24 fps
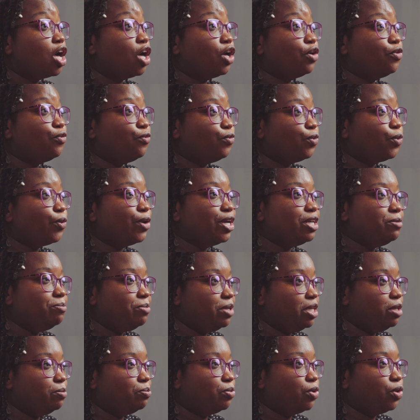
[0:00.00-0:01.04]
Avoid
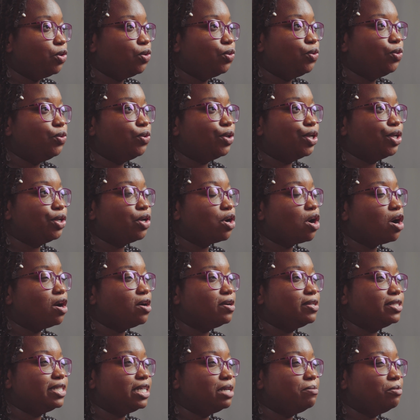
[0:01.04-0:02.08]
people who are
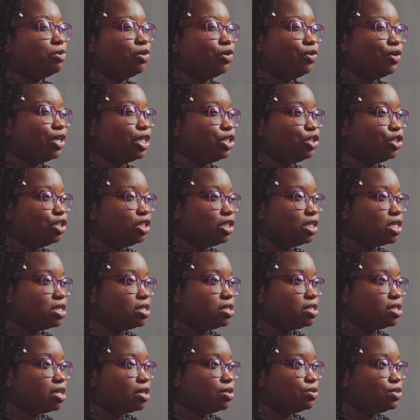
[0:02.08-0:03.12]
called immigration
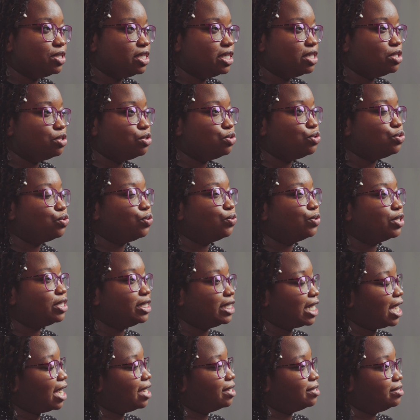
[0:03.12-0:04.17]
consultants or
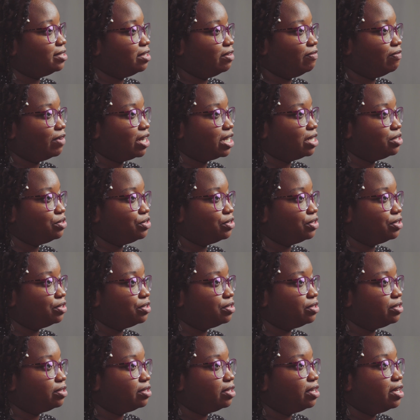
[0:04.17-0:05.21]
tax
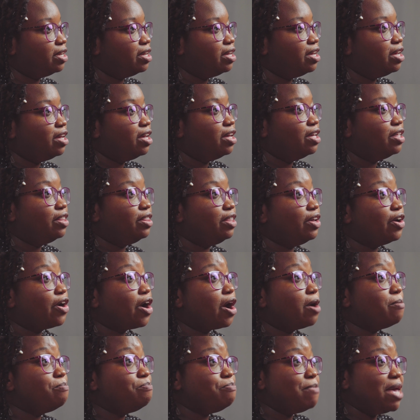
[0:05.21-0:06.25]
advisors. There
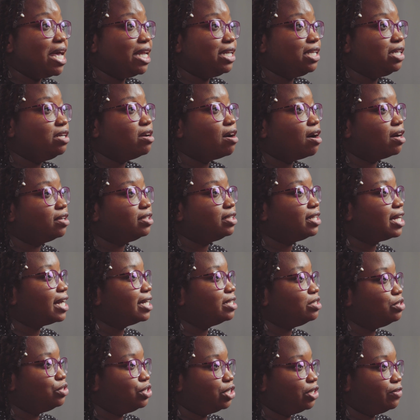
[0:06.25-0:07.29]
are many
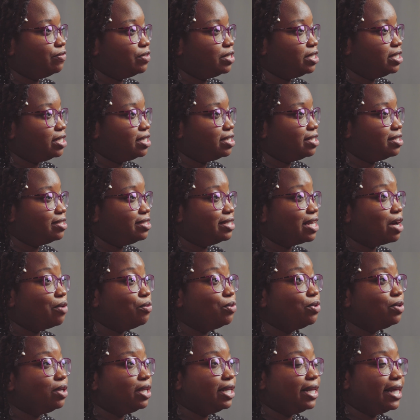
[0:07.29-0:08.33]
online services that
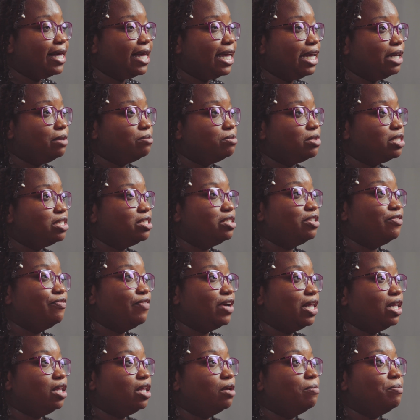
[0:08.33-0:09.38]
will claim to
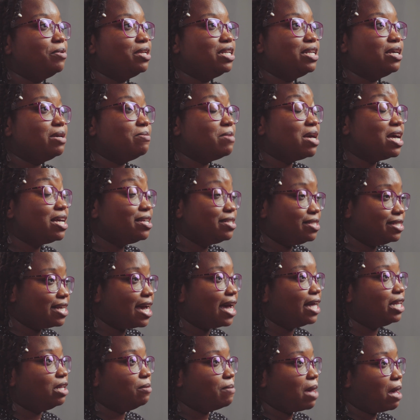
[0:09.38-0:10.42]
develop an
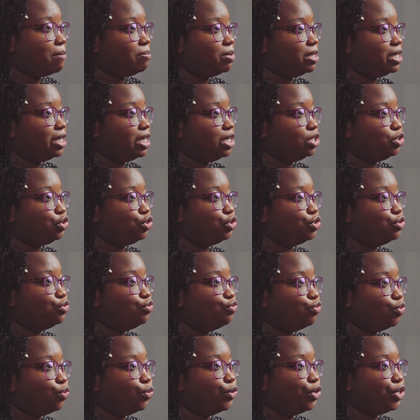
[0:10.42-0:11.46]
asylum application
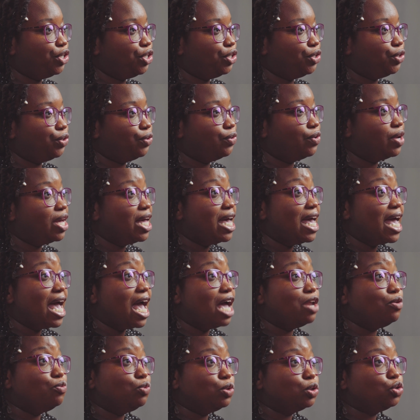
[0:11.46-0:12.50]
for you
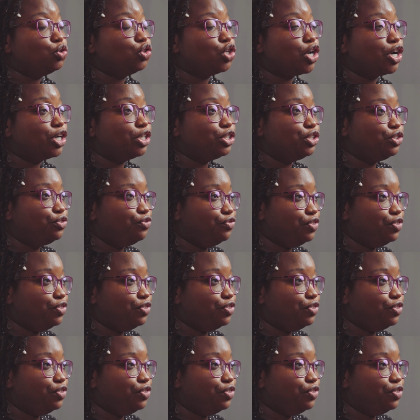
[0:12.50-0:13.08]
and will charge